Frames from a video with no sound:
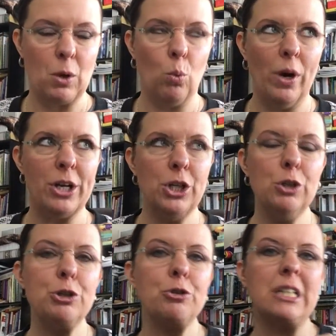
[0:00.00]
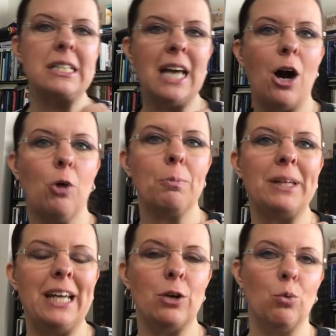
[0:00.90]
What nutrients help
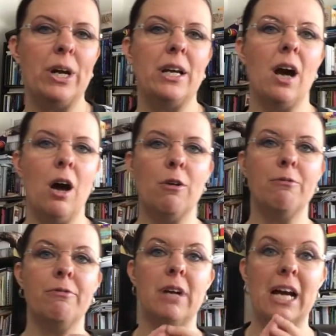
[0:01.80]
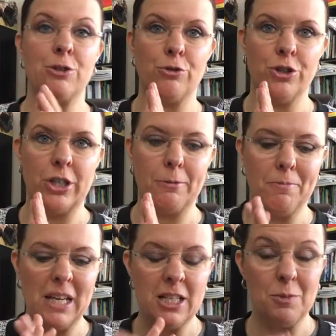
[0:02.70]
get rid of estrogen
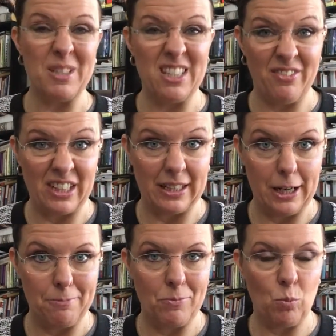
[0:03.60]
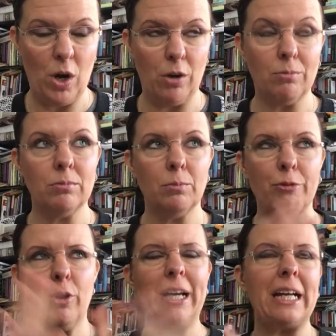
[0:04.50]
specifically? Well,
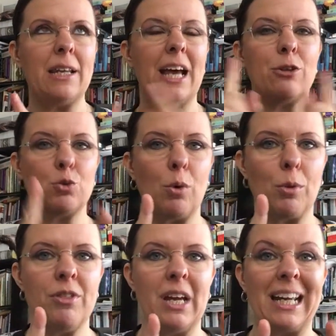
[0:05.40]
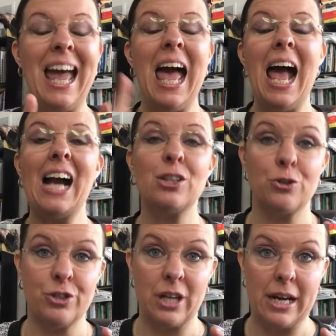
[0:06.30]
before I get into that, there's one more thing.
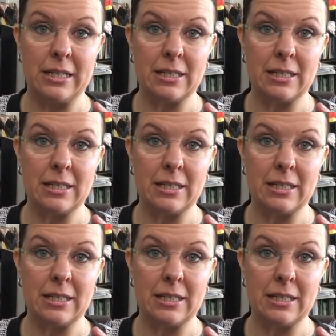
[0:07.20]
Exercise.